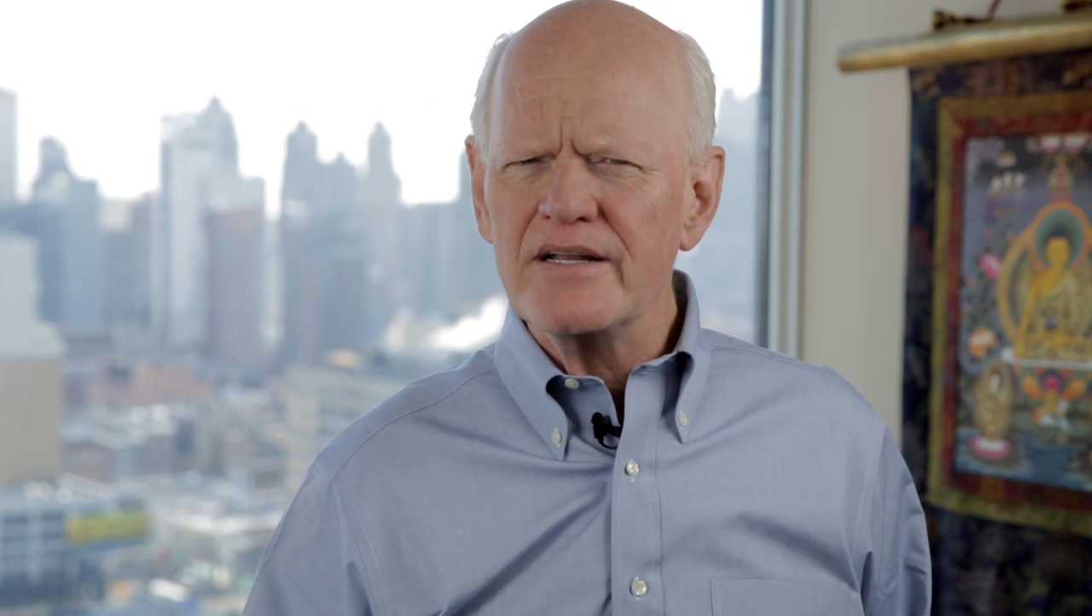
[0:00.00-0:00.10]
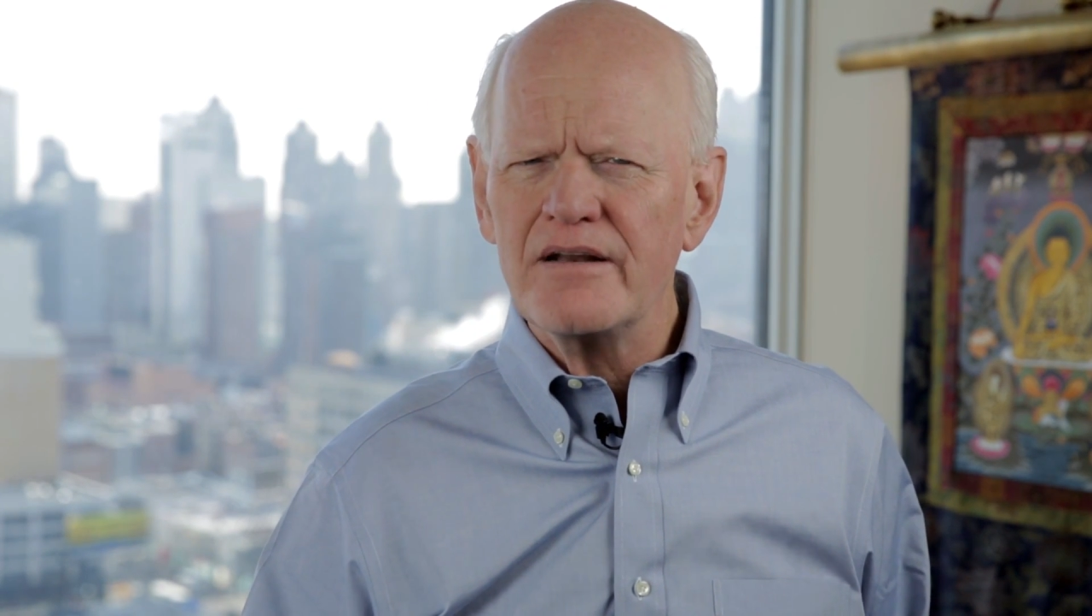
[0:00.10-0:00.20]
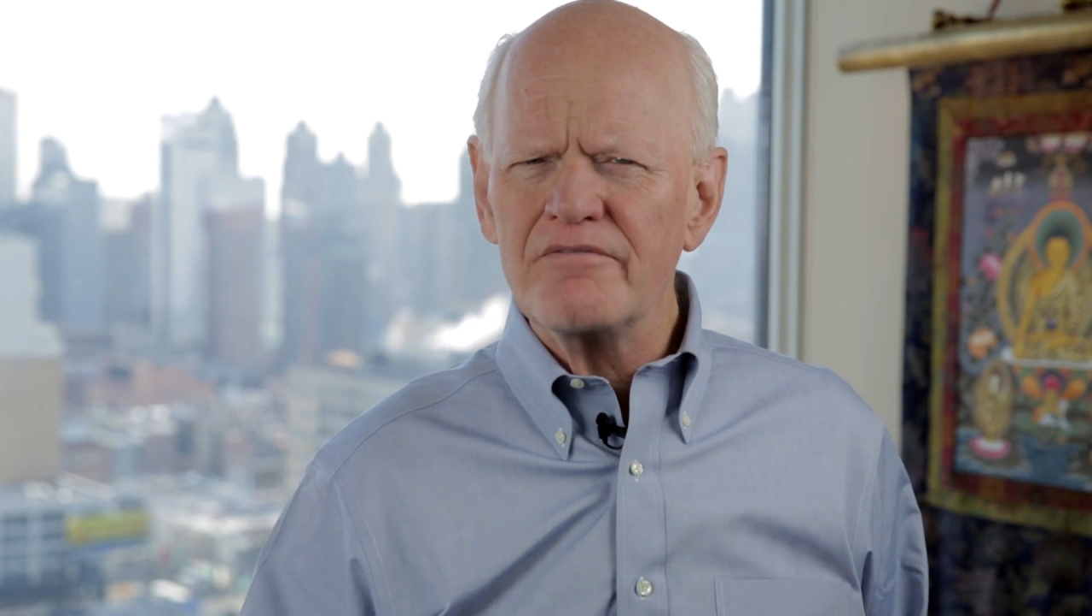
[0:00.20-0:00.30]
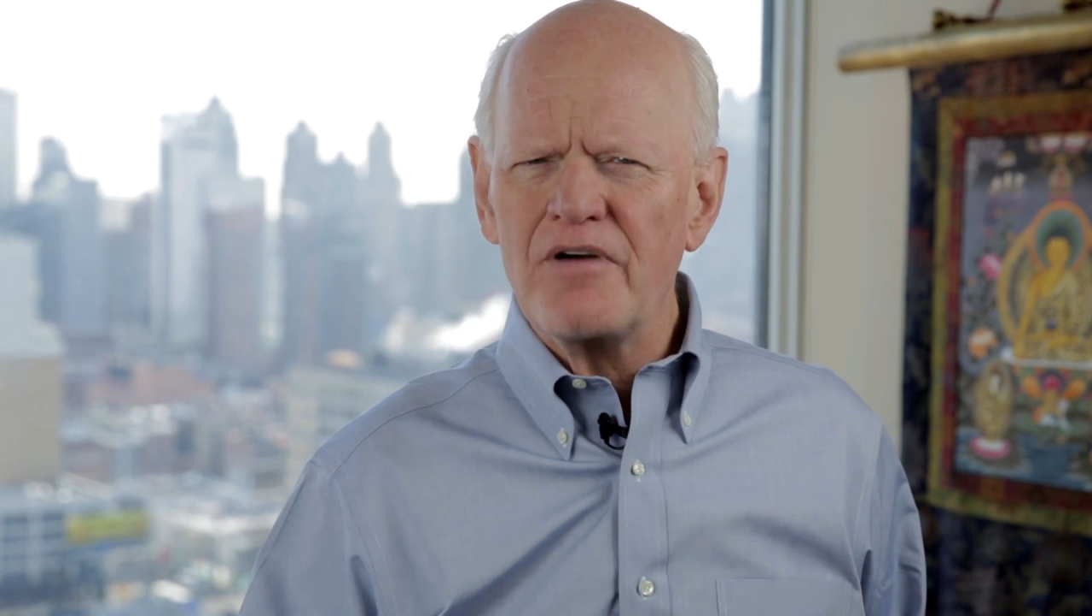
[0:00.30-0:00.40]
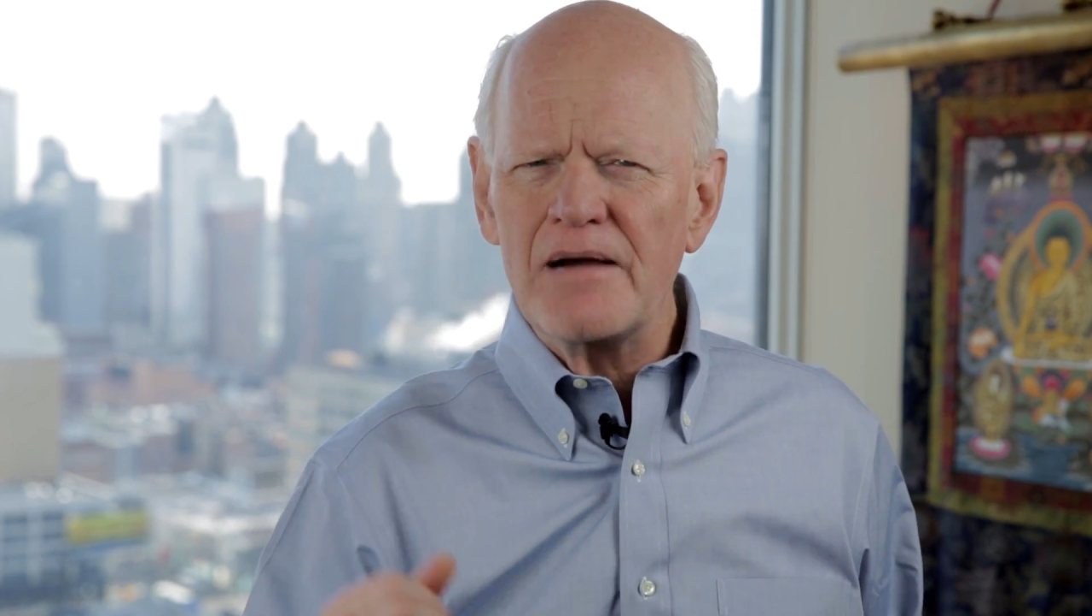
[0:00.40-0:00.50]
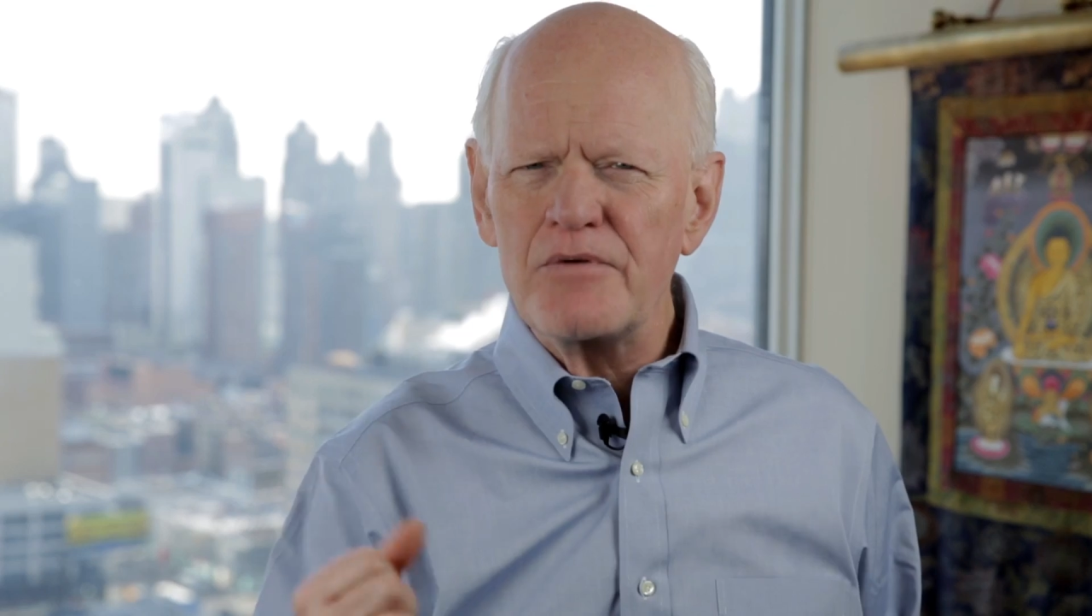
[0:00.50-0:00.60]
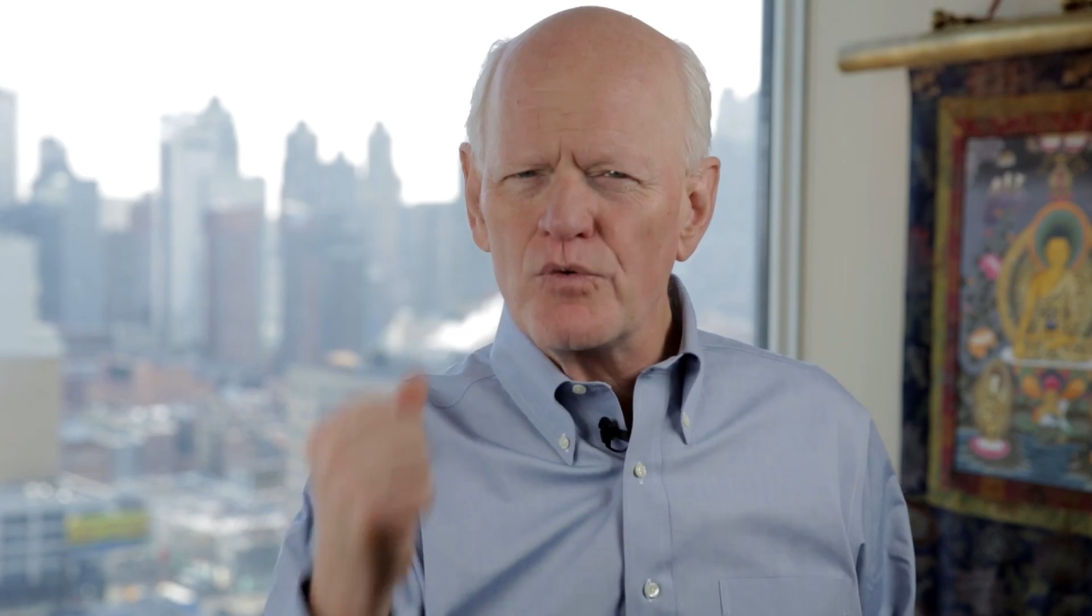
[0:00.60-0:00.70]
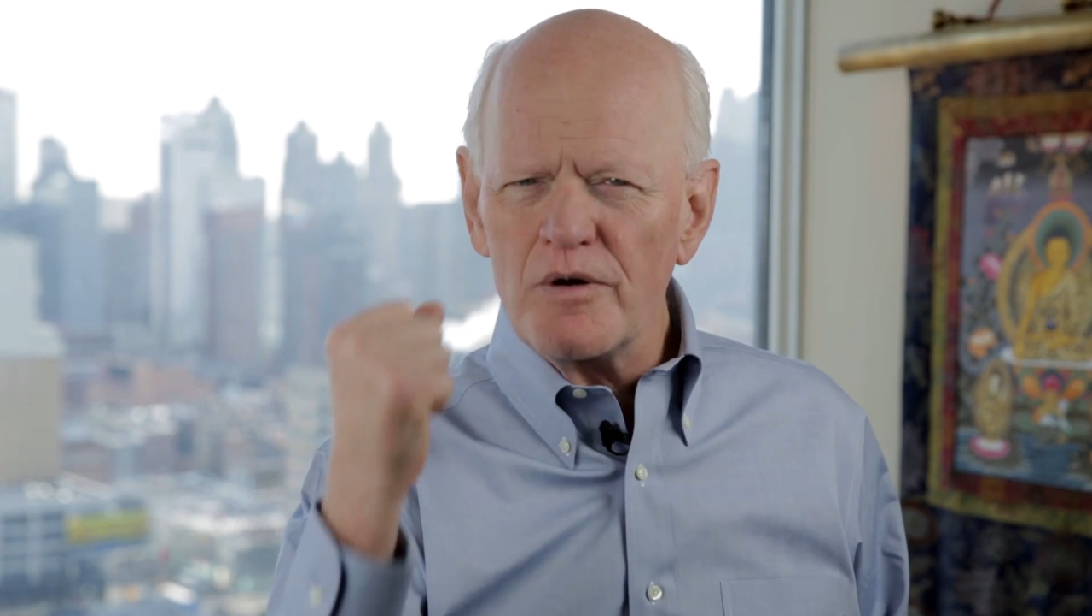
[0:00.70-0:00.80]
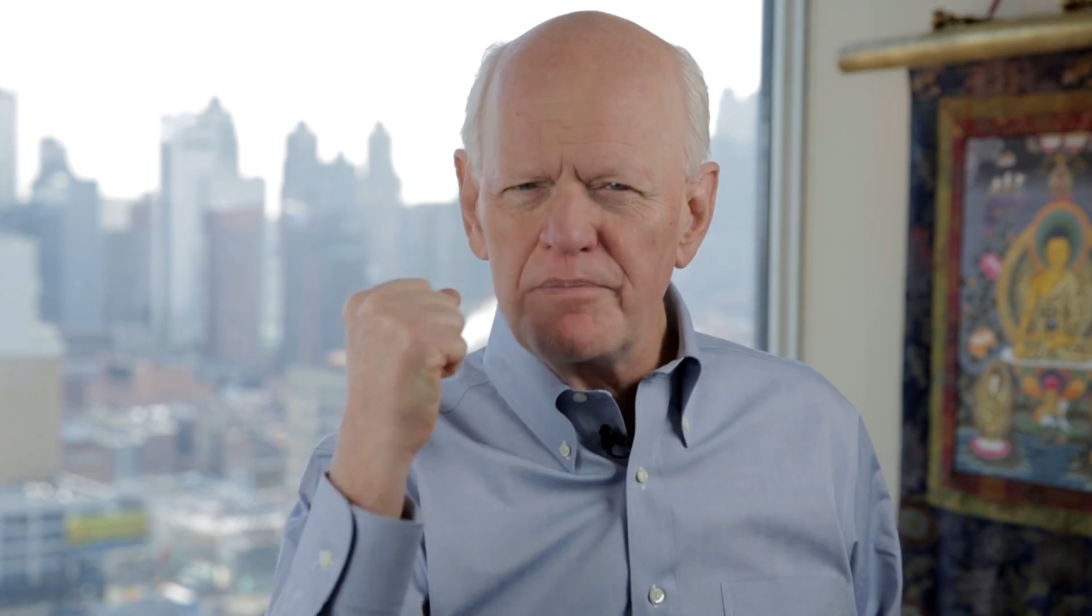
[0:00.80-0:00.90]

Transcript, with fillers: an environment where